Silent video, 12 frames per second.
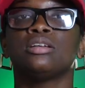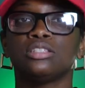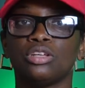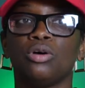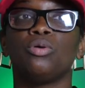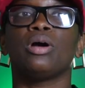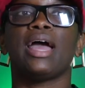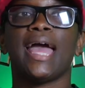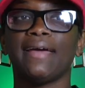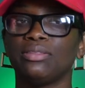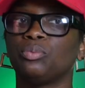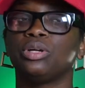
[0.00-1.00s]
So
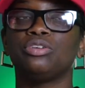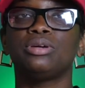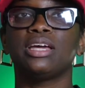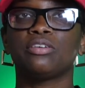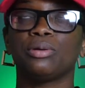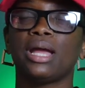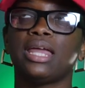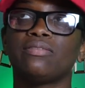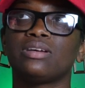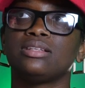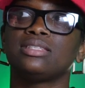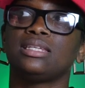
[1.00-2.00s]
after, when you get
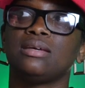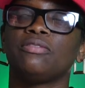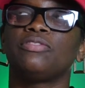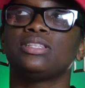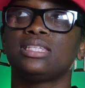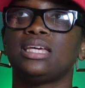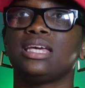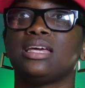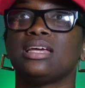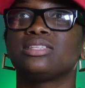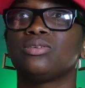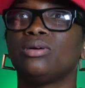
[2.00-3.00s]
creative
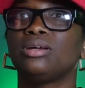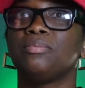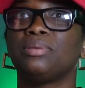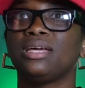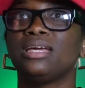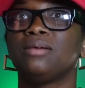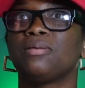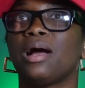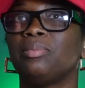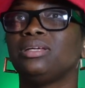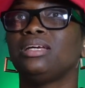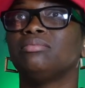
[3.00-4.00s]
fatigue, it's going to be
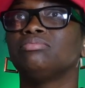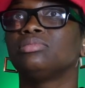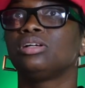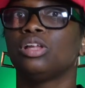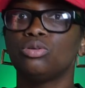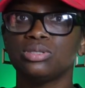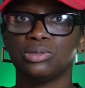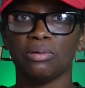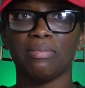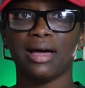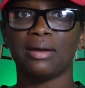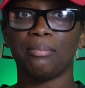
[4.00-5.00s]
probably close to
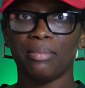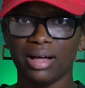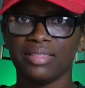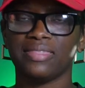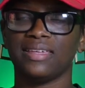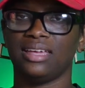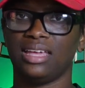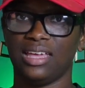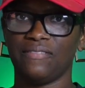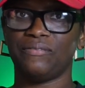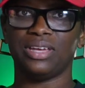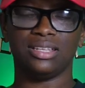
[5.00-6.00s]
about a month
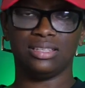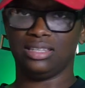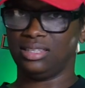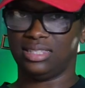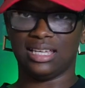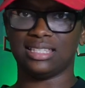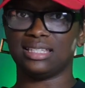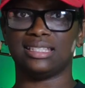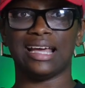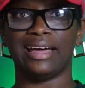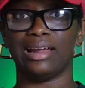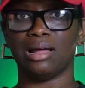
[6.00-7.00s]
if it doesn't
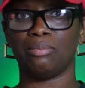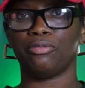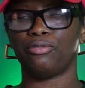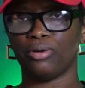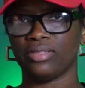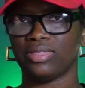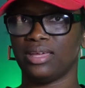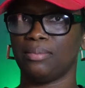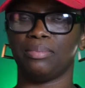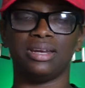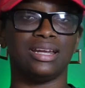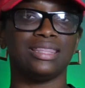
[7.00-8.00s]
die down before
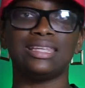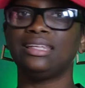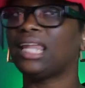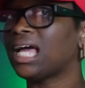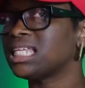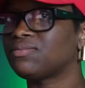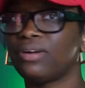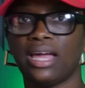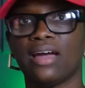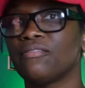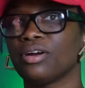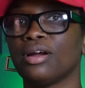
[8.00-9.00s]
then. But nothing lasts
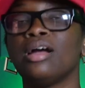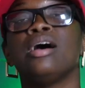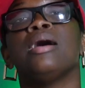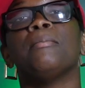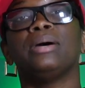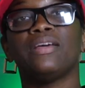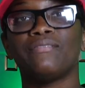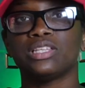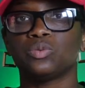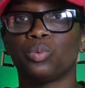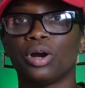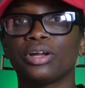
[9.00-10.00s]
forever. But if
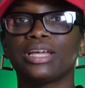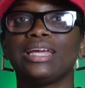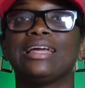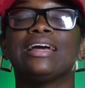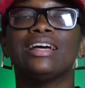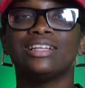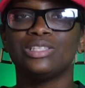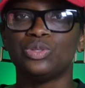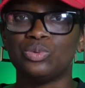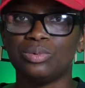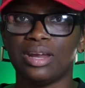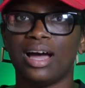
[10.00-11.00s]
it's working,
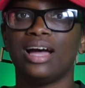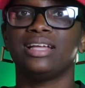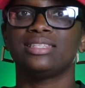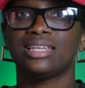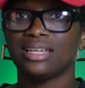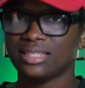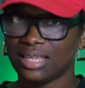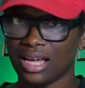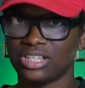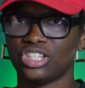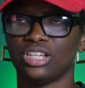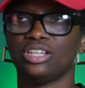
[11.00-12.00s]
do not
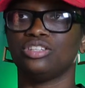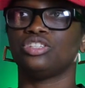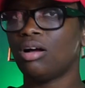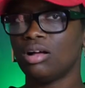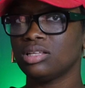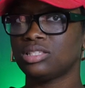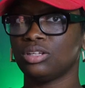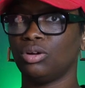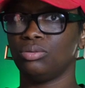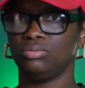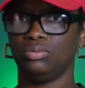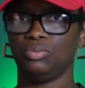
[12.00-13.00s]
touch it.
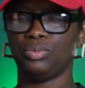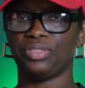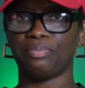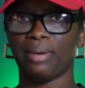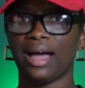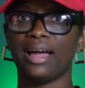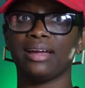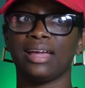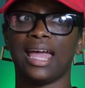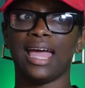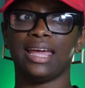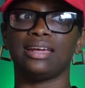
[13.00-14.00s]
Also, with my
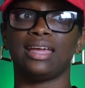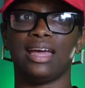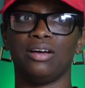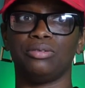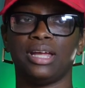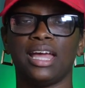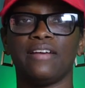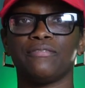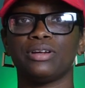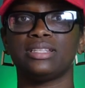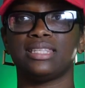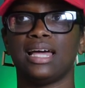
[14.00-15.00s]
ad account,
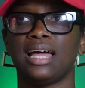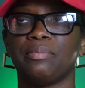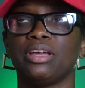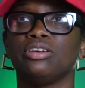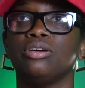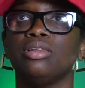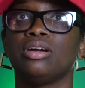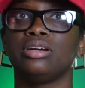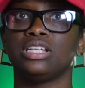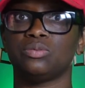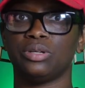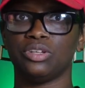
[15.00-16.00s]
every time, and you'll learn
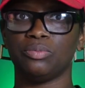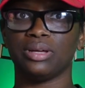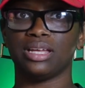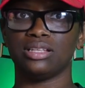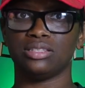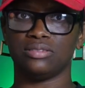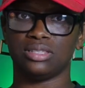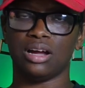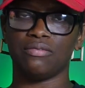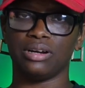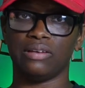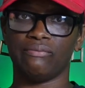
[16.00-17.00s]
this when you begin to
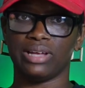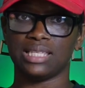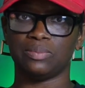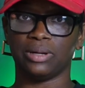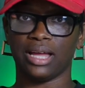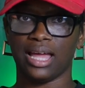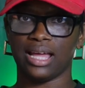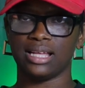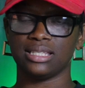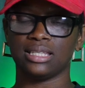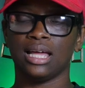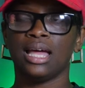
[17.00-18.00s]
start running Facebook
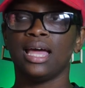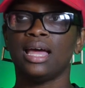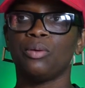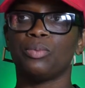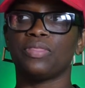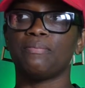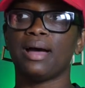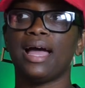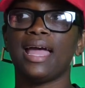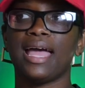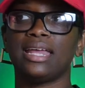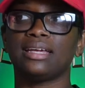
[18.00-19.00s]
ads, with
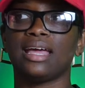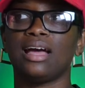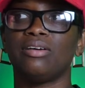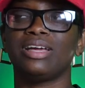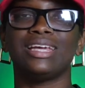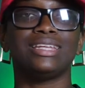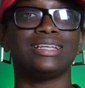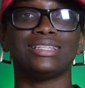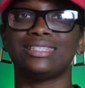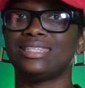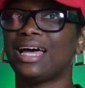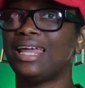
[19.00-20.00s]
my ad account, it
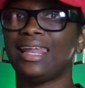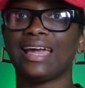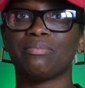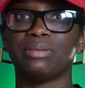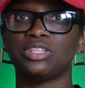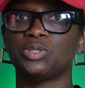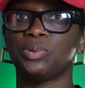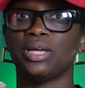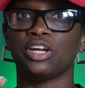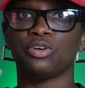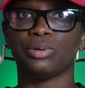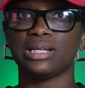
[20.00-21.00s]
does not like me to
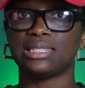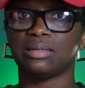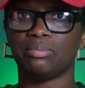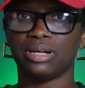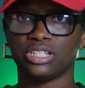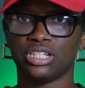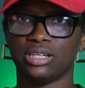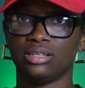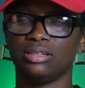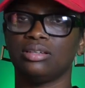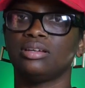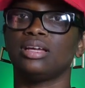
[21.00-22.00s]
increase the
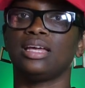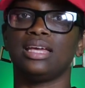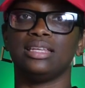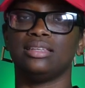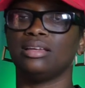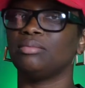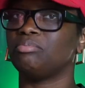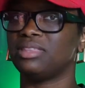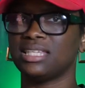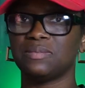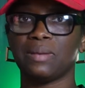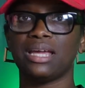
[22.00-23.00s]
budget it,
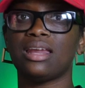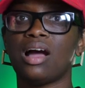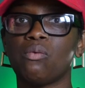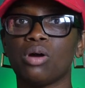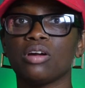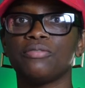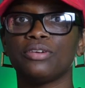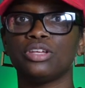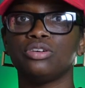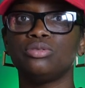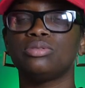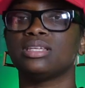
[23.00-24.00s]
this may not work for
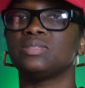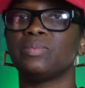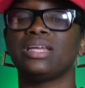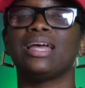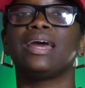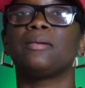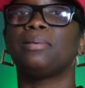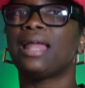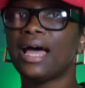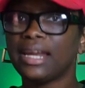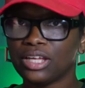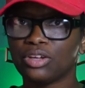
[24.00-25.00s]
you, this may not
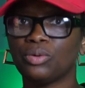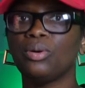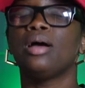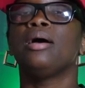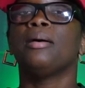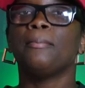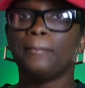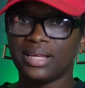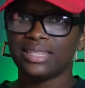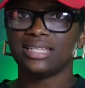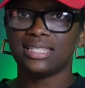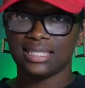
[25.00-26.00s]
apply to you,
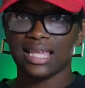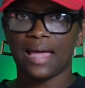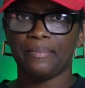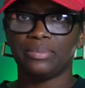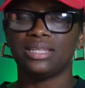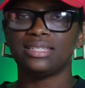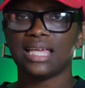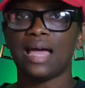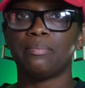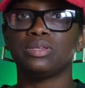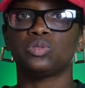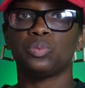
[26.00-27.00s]
but this is hap this
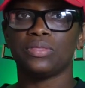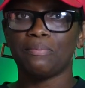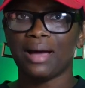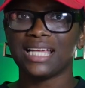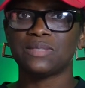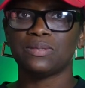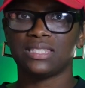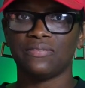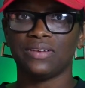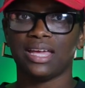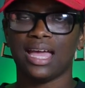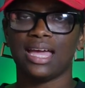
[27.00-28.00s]
happens with my
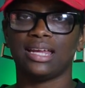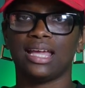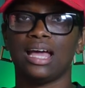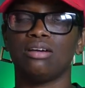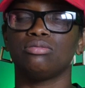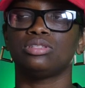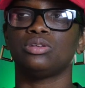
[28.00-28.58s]
specific ad account.